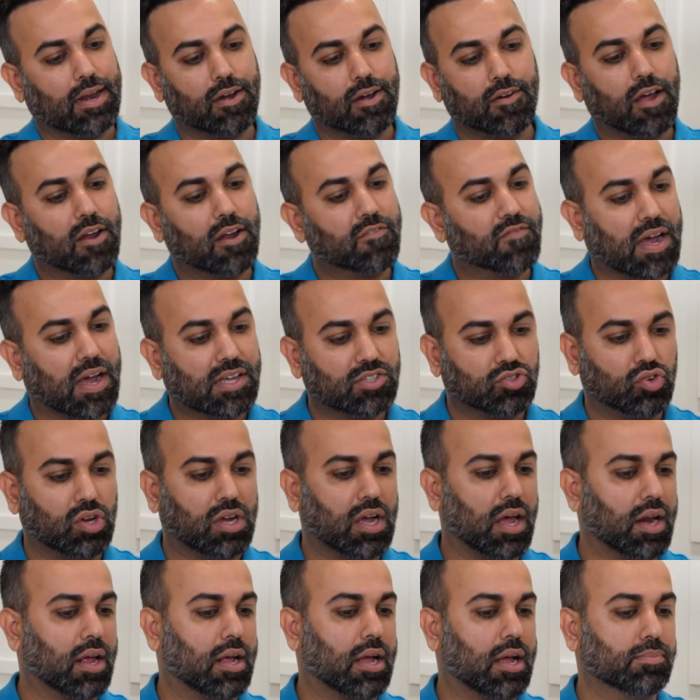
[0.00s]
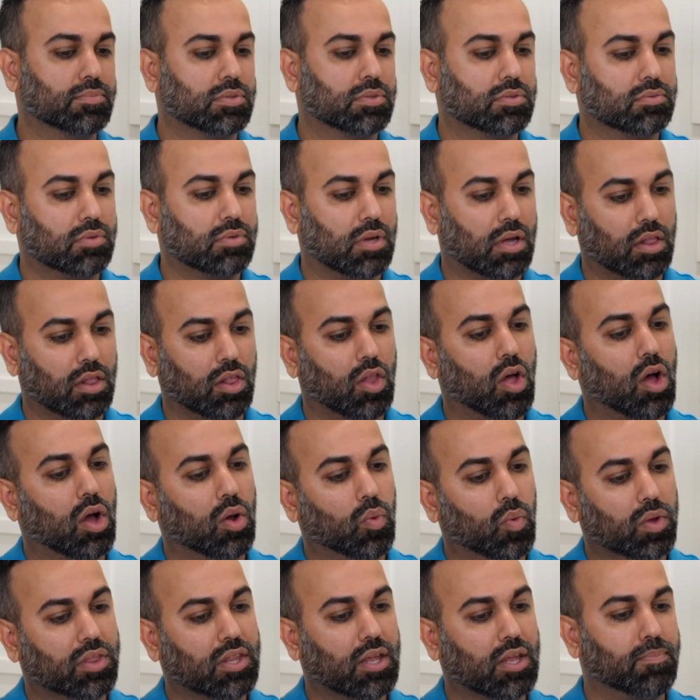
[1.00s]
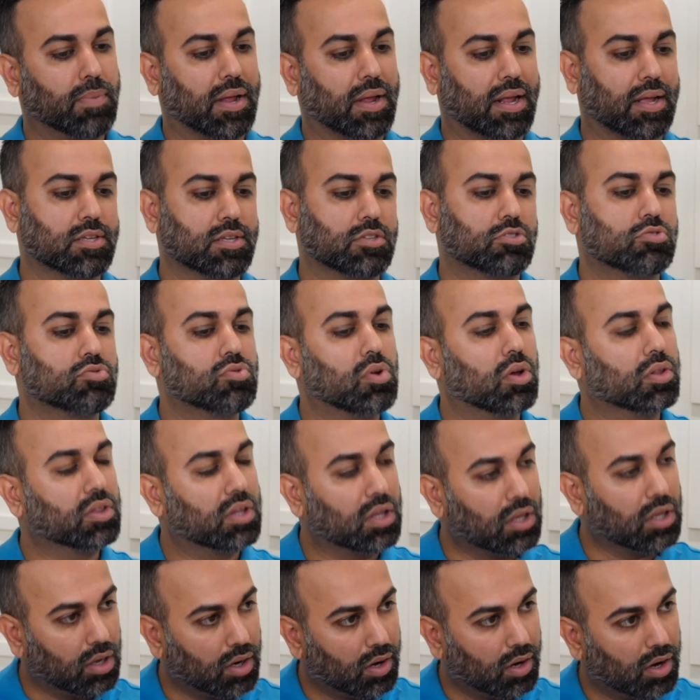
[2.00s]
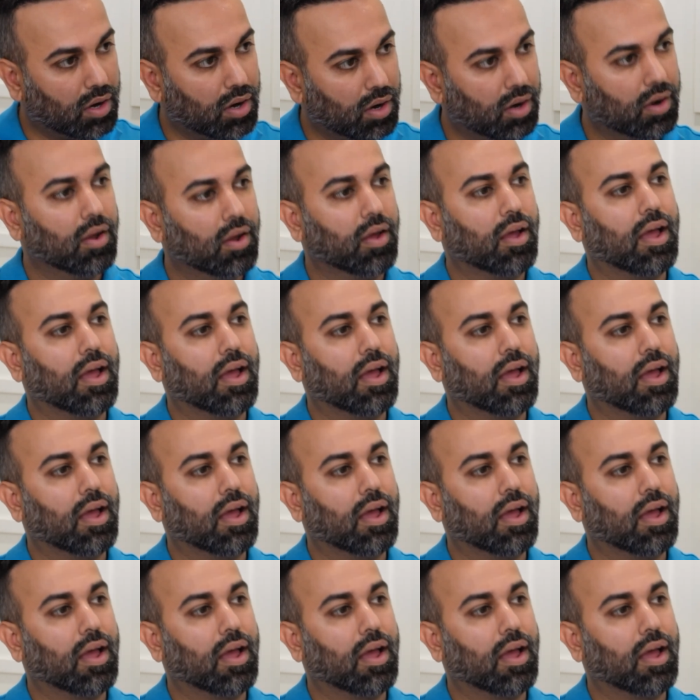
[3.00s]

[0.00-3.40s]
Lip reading: and advisory kind of comes along with it because throughout the year,